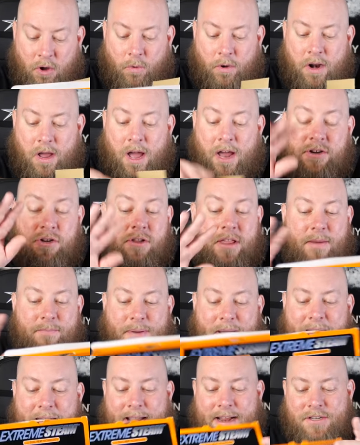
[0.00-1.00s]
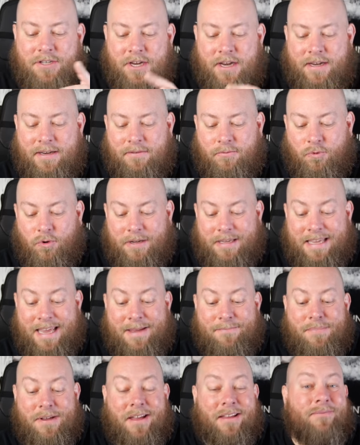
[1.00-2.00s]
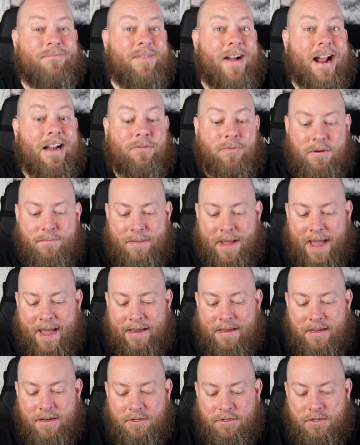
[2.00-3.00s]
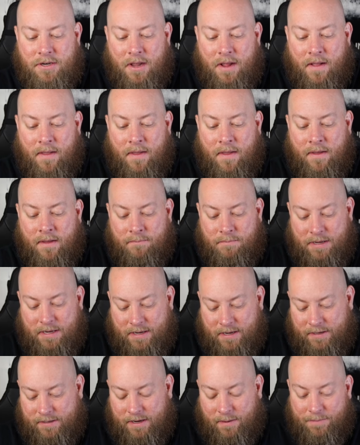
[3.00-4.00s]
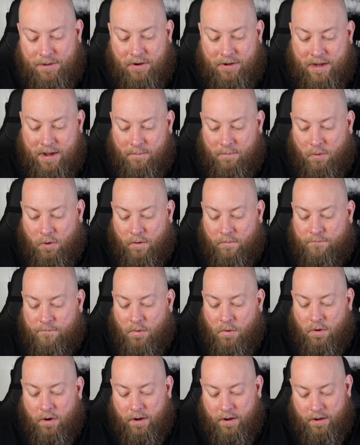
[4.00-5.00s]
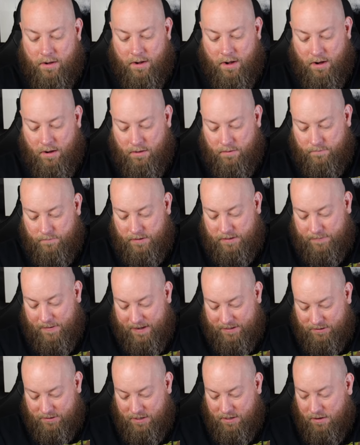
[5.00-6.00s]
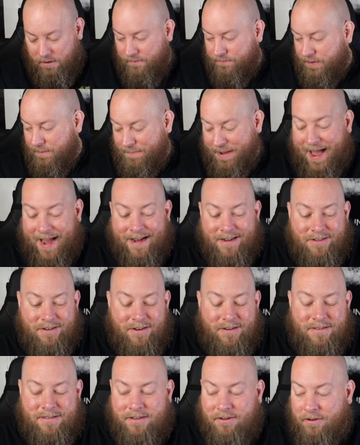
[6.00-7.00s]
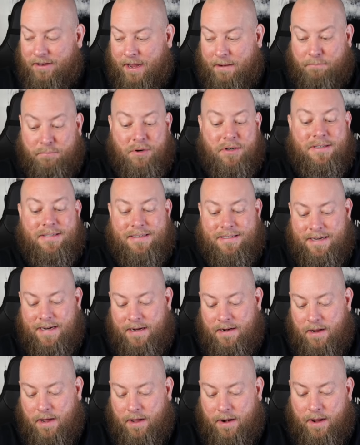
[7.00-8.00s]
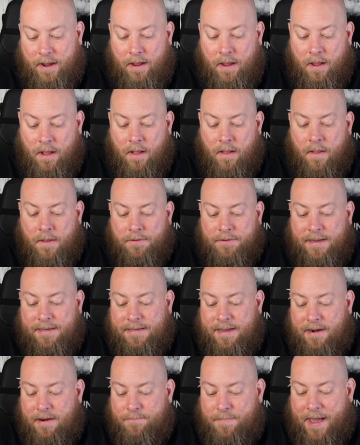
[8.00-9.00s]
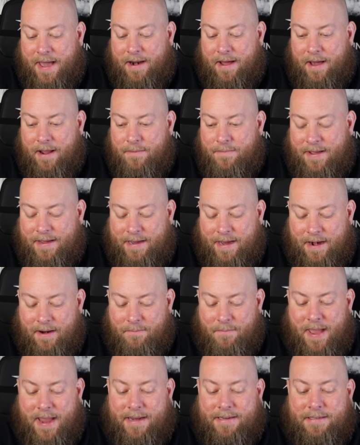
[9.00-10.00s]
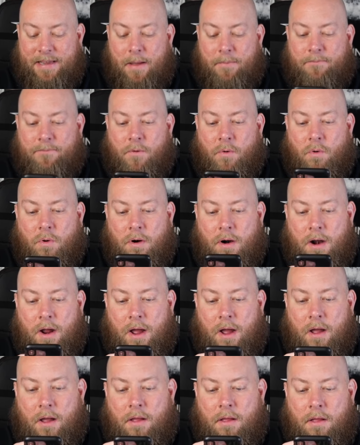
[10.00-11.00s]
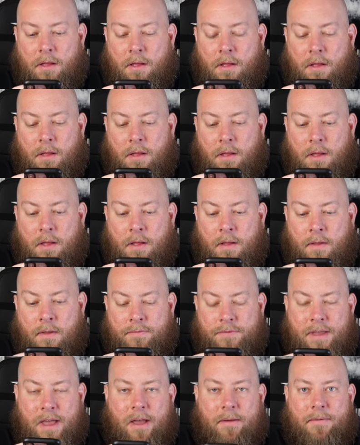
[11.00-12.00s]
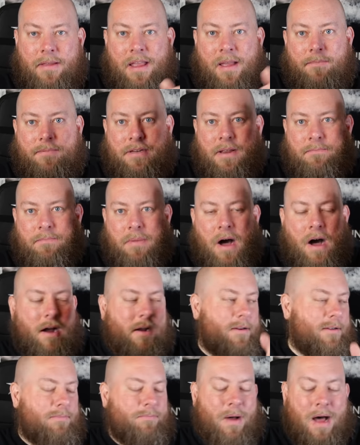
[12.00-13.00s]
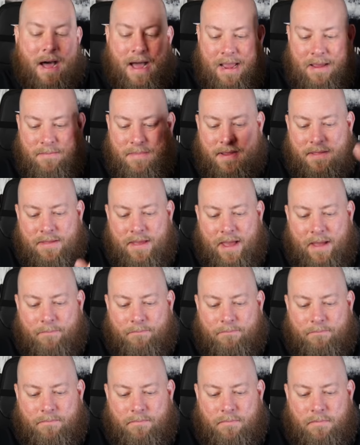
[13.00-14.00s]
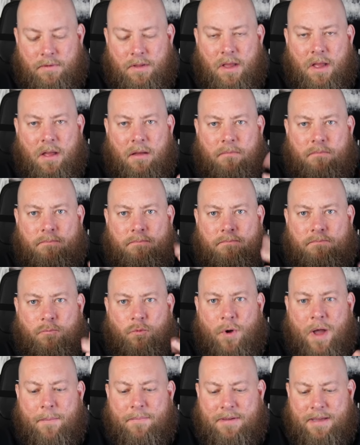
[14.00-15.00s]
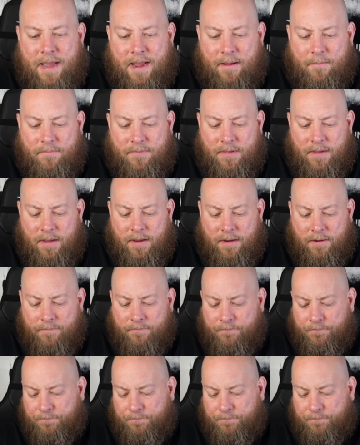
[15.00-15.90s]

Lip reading: want to undo that packaging. We'll keep it factory packaged because I'll be able to get more for it, you know, especially, you know, if the packaging is still like pristine on it. So that's not a bad item. That kind of makes up for the empty box behind me, that the webcam thing.